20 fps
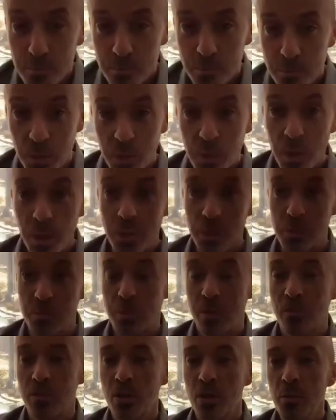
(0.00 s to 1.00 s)
who knows,
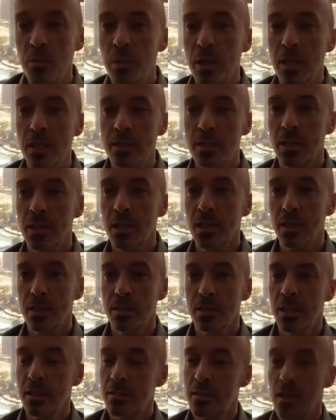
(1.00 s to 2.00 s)
before, but
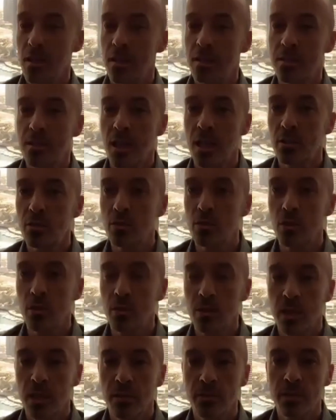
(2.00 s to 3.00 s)
it's not too long
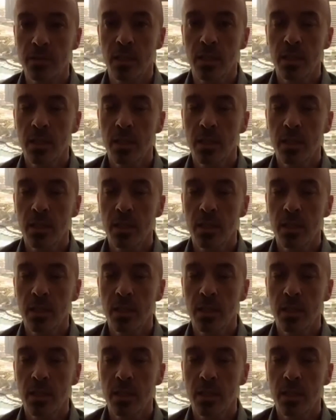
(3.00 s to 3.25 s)
left.